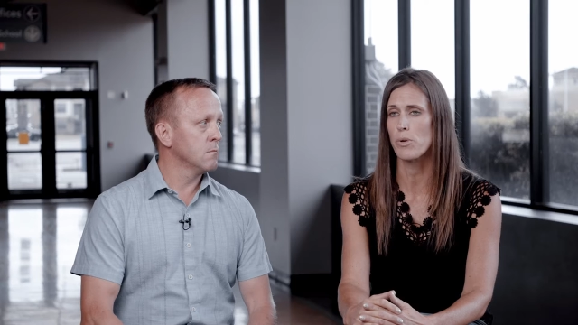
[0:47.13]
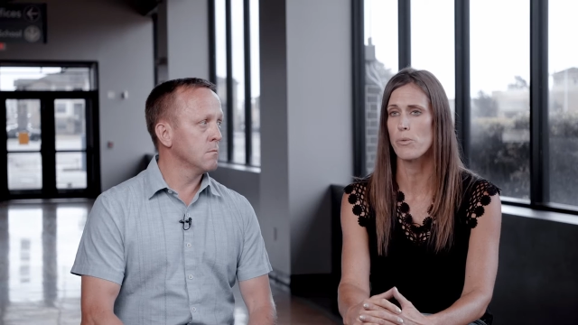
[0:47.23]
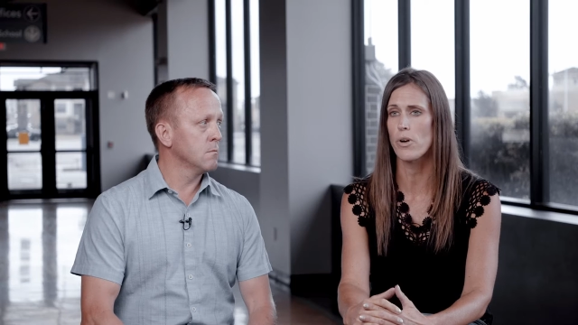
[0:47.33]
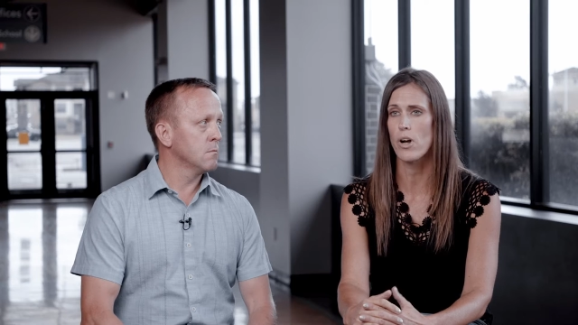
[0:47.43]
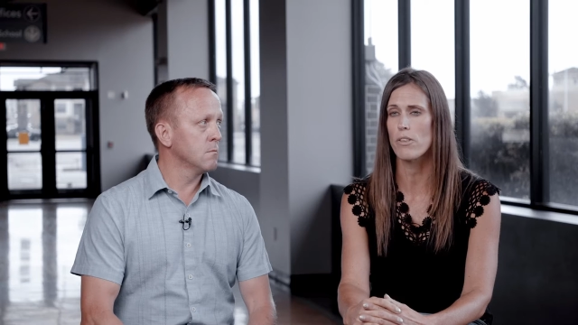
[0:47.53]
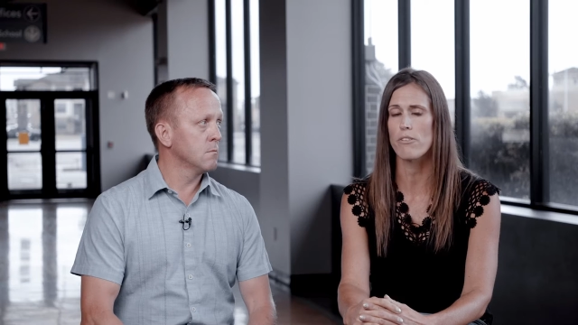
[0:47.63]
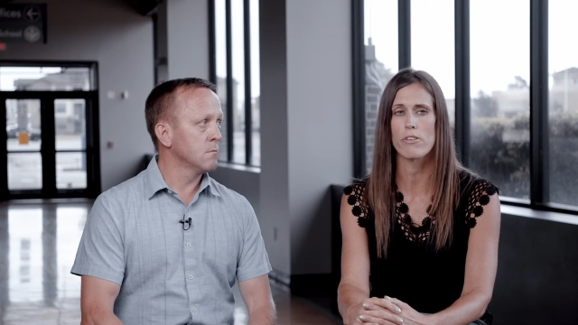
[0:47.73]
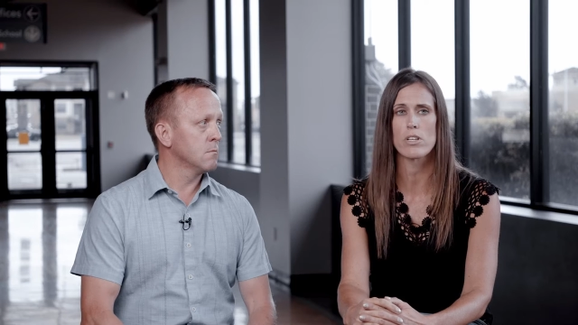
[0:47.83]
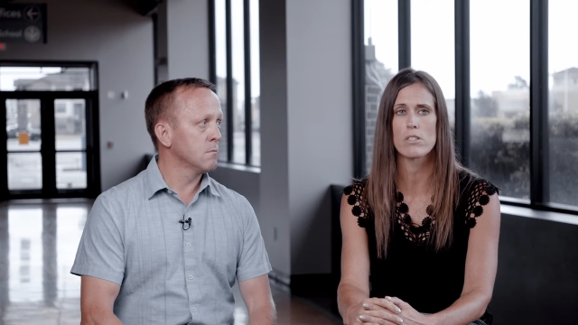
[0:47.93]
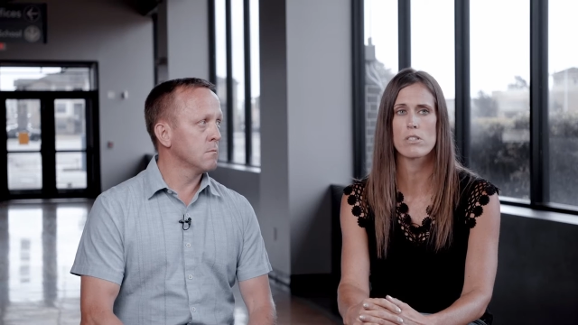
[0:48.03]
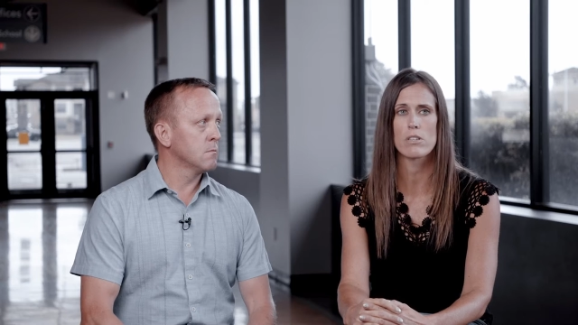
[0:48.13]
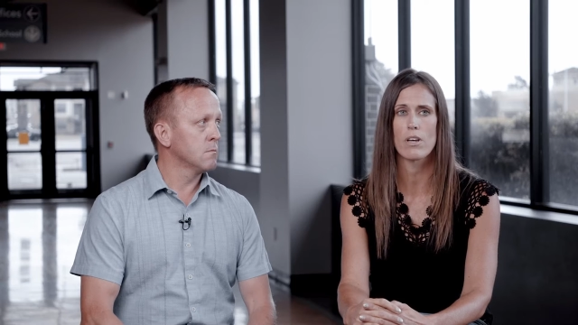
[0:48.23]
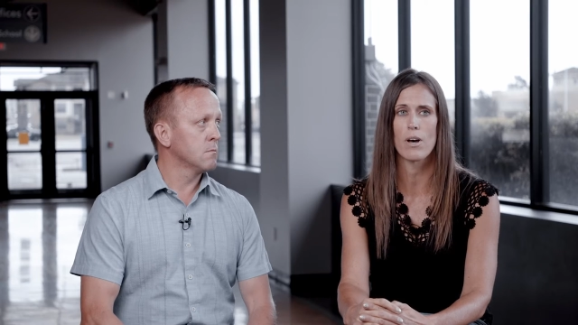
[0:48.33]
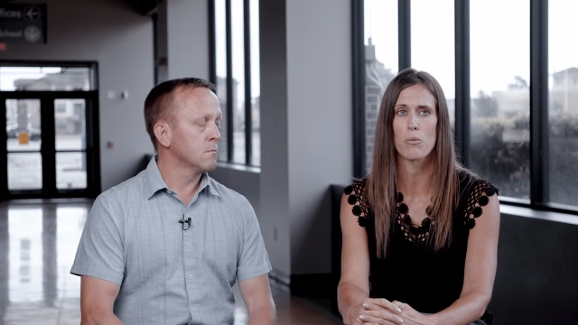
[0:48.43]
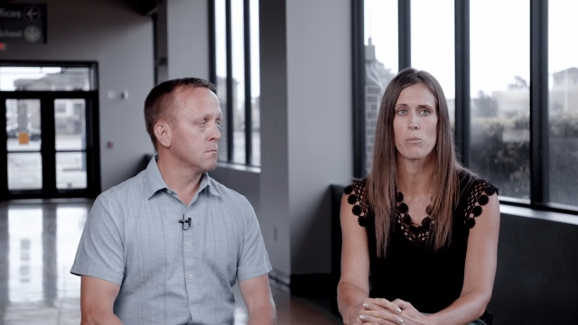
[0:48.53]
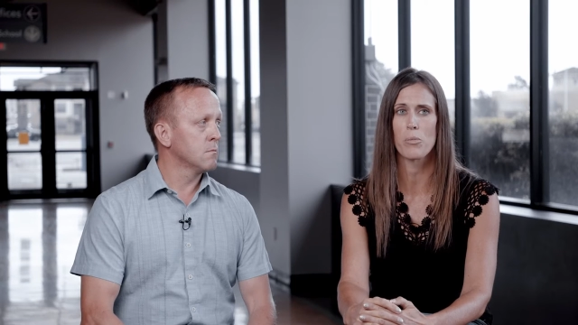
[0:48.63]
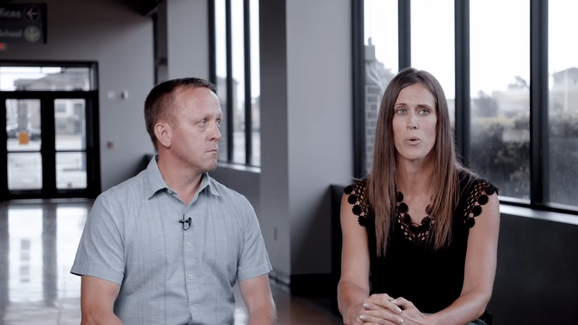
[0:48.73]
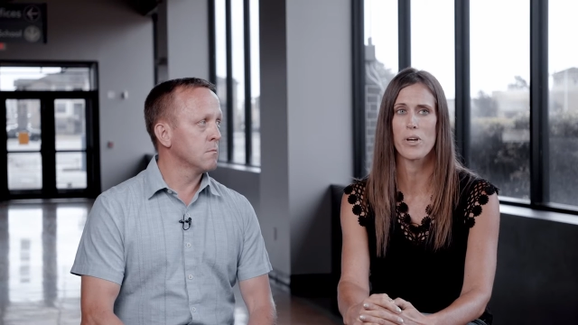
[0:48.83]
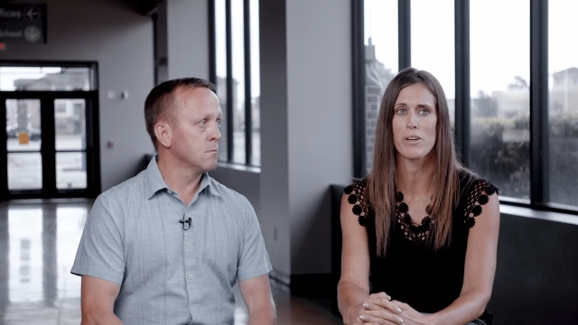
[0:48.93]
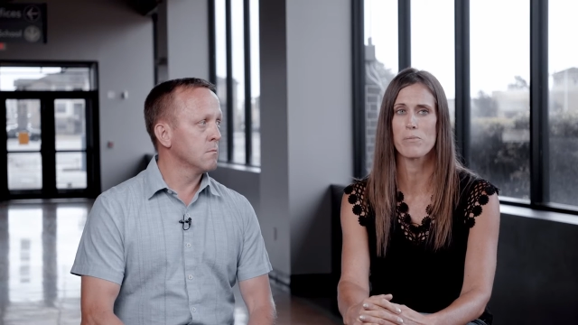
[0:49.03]
Speaker 1: we were on the fence at one
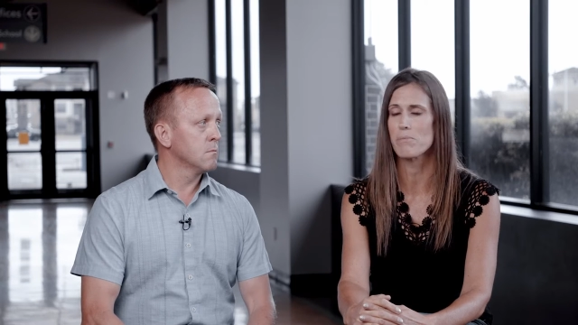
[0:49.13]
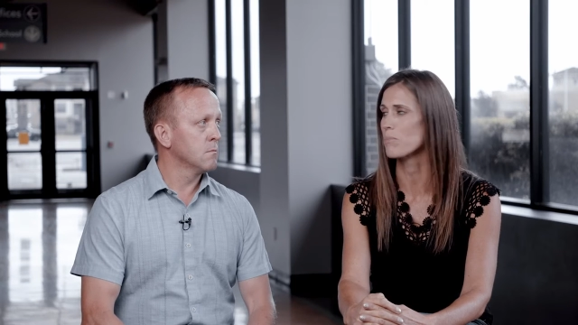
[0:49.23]
point